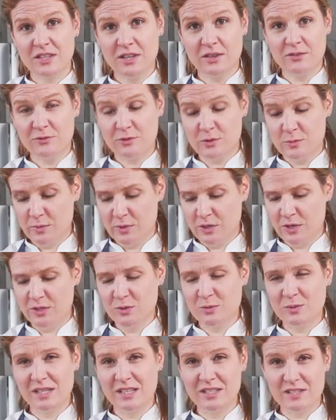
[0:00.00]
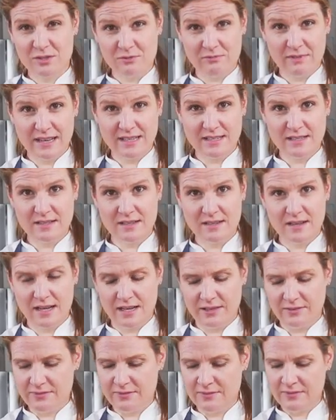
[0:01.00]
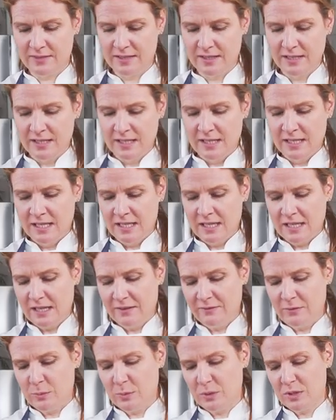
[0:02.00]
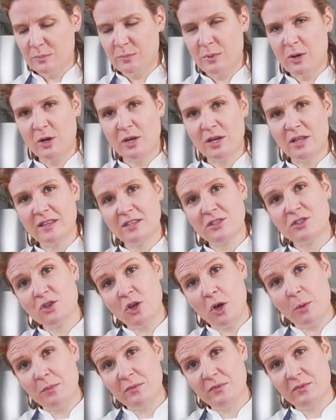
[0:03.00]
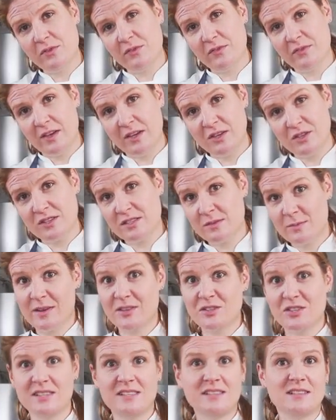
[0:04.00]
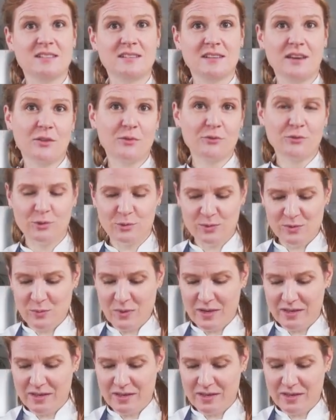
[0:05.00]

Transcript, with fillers: to cut through the bone, you'll need a serrated knife. If you put the bone at the top of the fish, it's much easier to cut through as